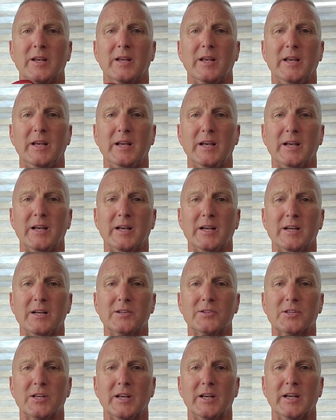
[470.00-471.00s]

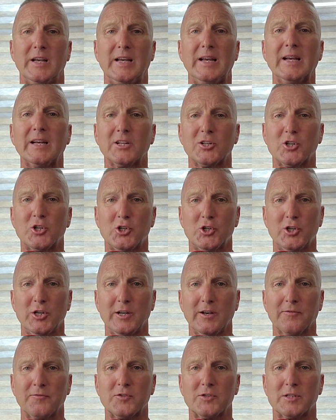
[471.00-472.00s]
is it
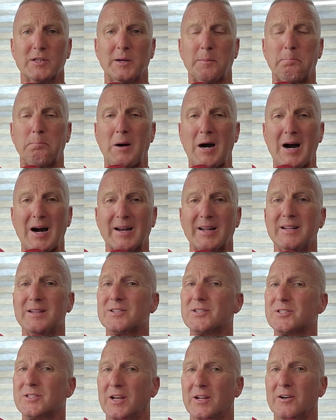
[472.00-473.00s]
shifts the
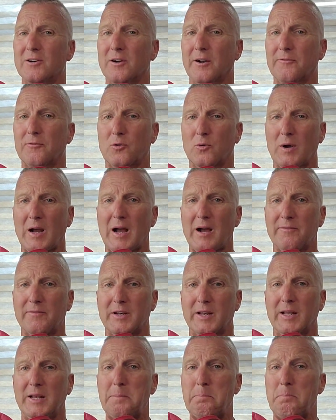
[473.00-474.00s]
body's center of
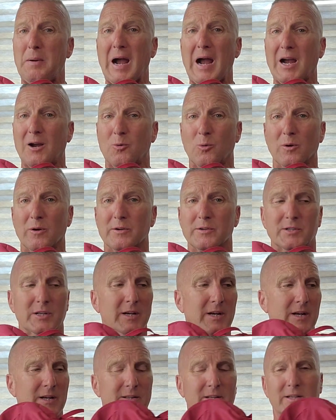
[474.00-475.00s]
gravity backwards.
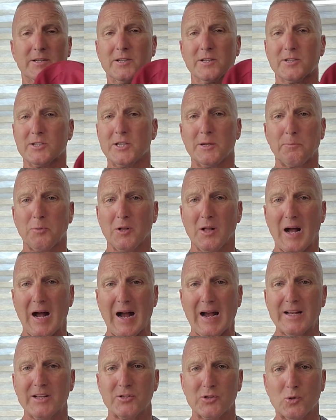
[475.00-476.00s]
This is simple
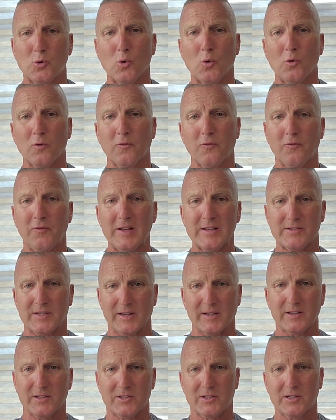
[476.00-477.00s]
high school
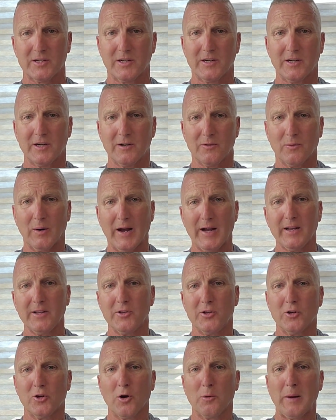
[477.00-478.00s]
physics,
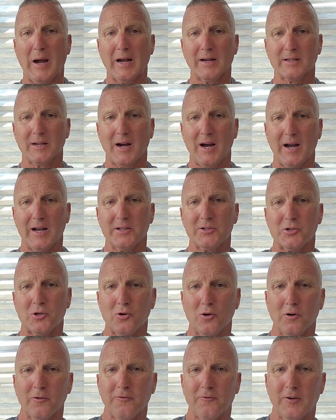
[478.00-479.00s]
right? You go back to high
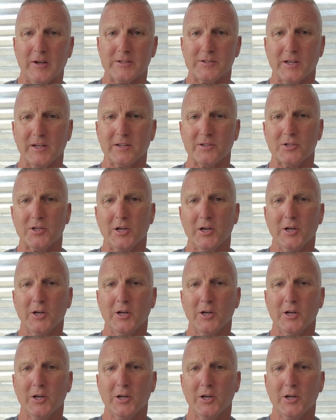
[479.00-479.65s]
school physics,